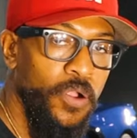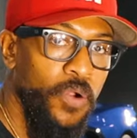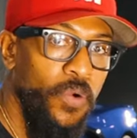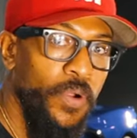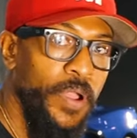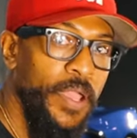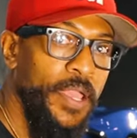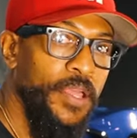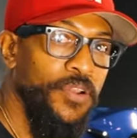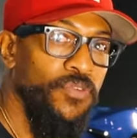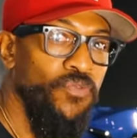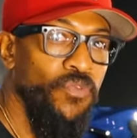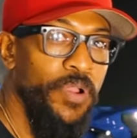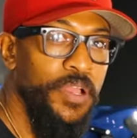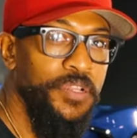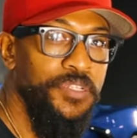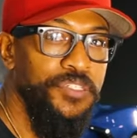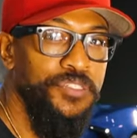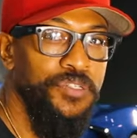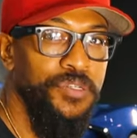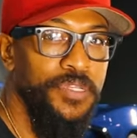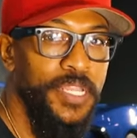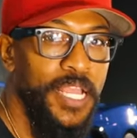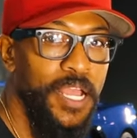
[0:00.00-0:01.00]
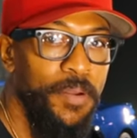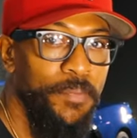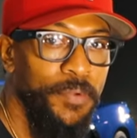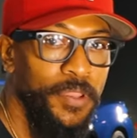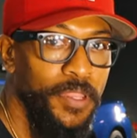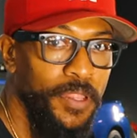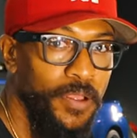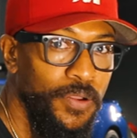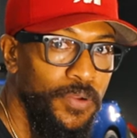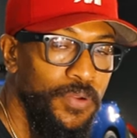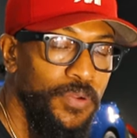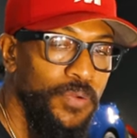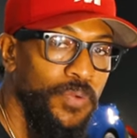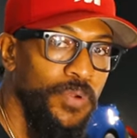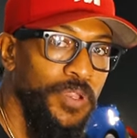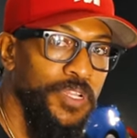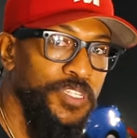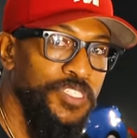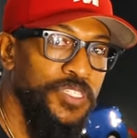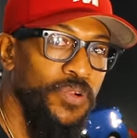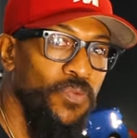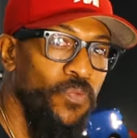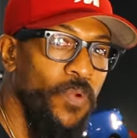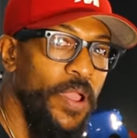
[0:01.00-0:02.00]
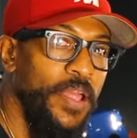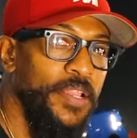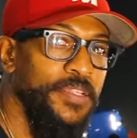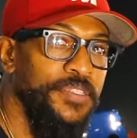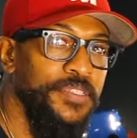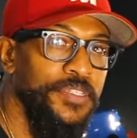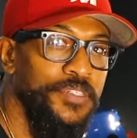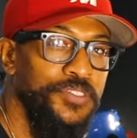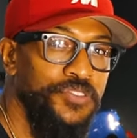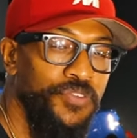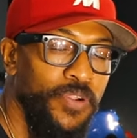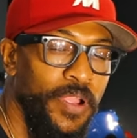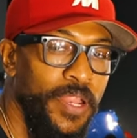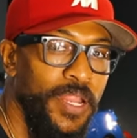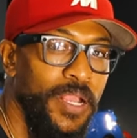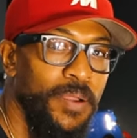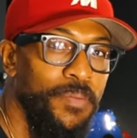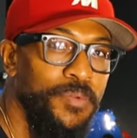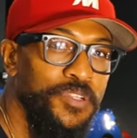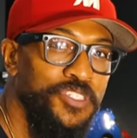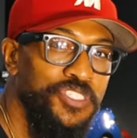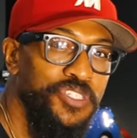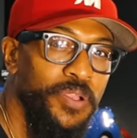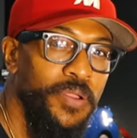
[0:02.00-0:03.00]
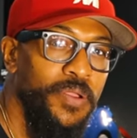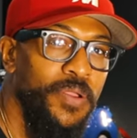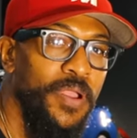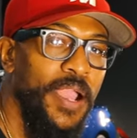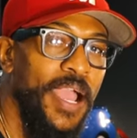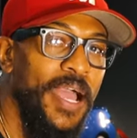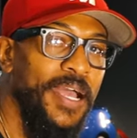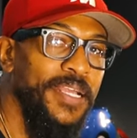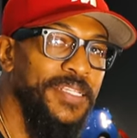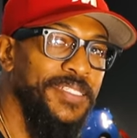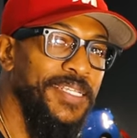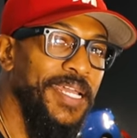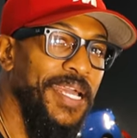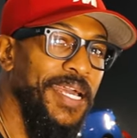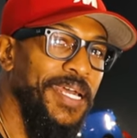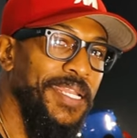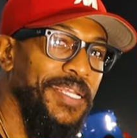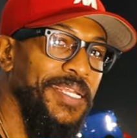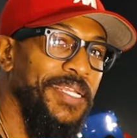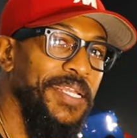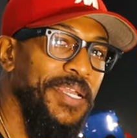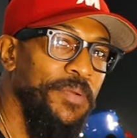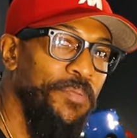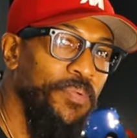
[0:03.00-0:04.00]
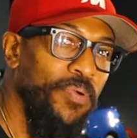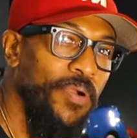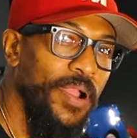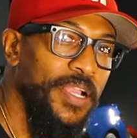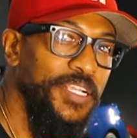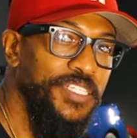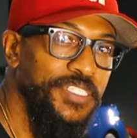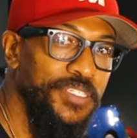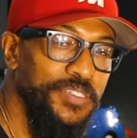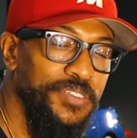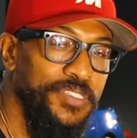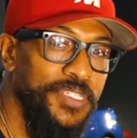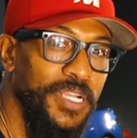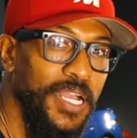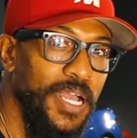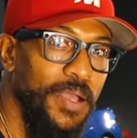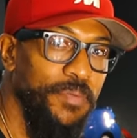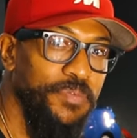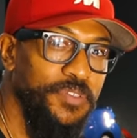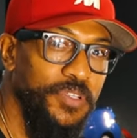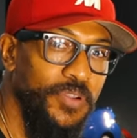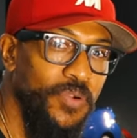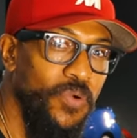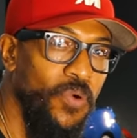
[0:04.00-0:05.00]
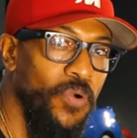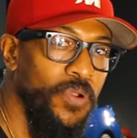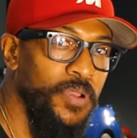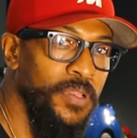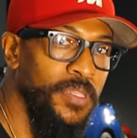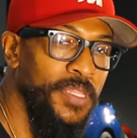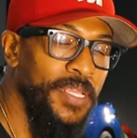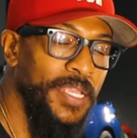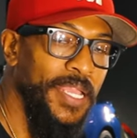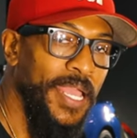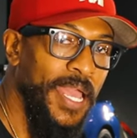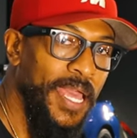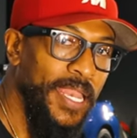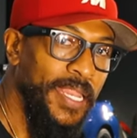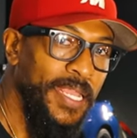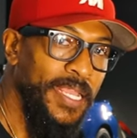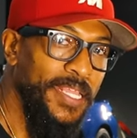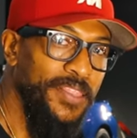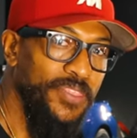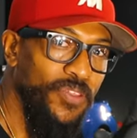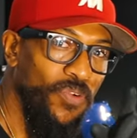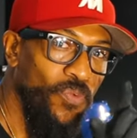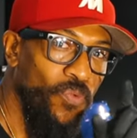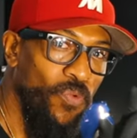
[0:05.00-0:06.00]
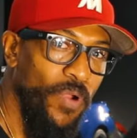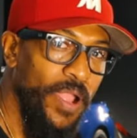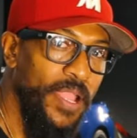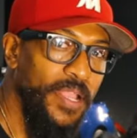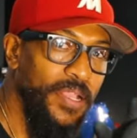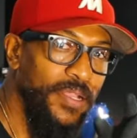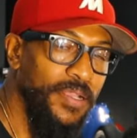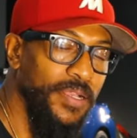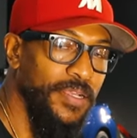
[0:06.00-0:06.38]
Go ahead and register down below. We're gonna jump right into the training. I'm gonna show you guys how to price your jobs accordingly and how to get the right